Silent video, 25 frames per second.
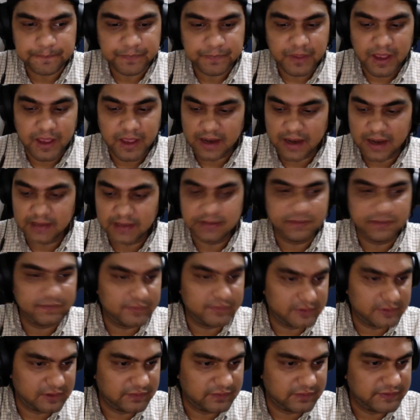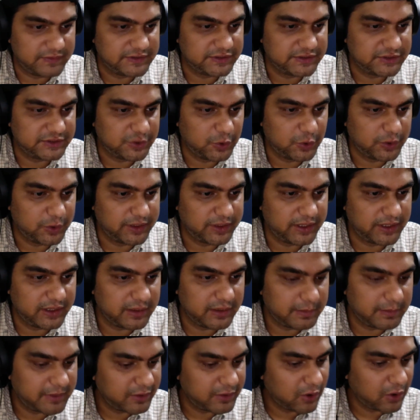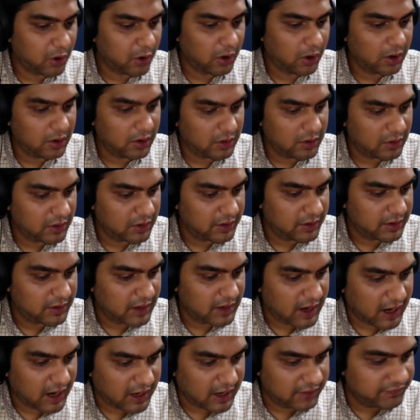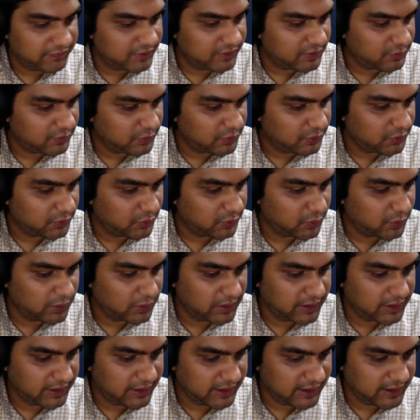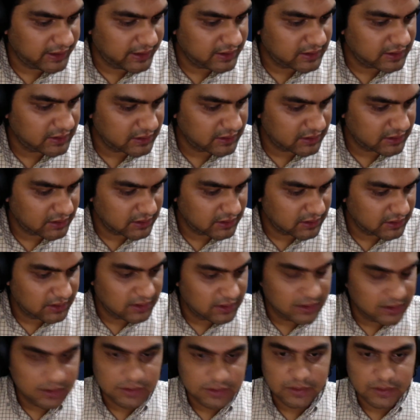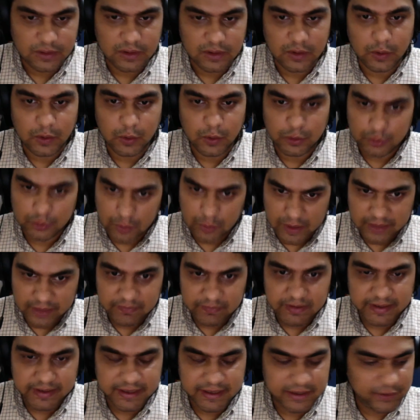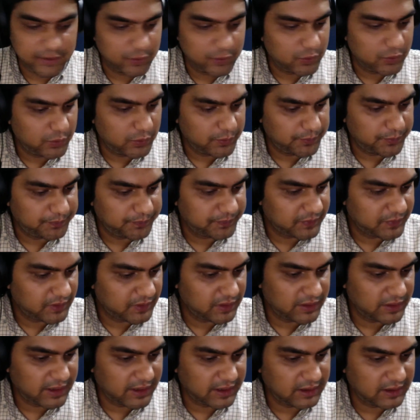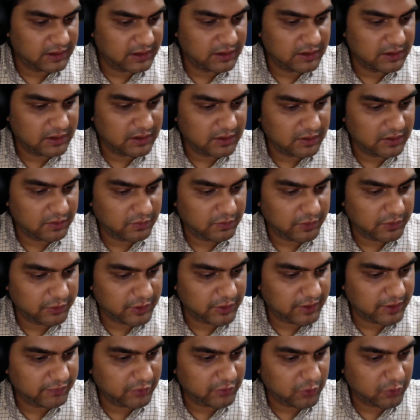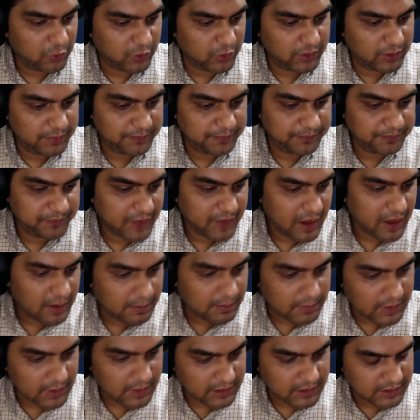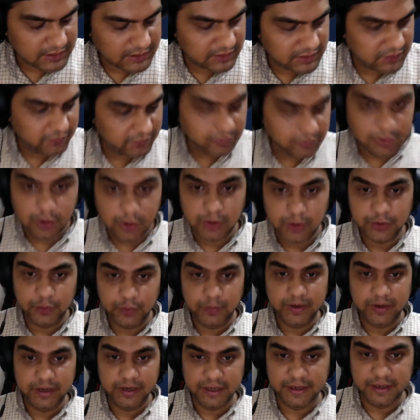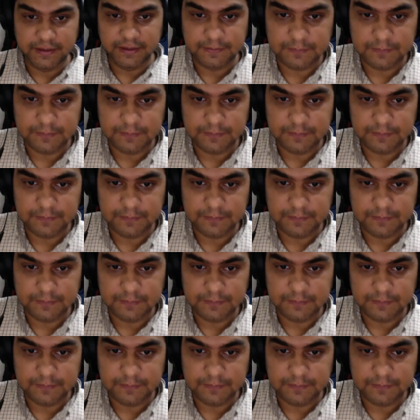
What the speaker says: and which is a good thing. But all hardware you would need, code, so I will tell you that what you have to code, but what all you will need.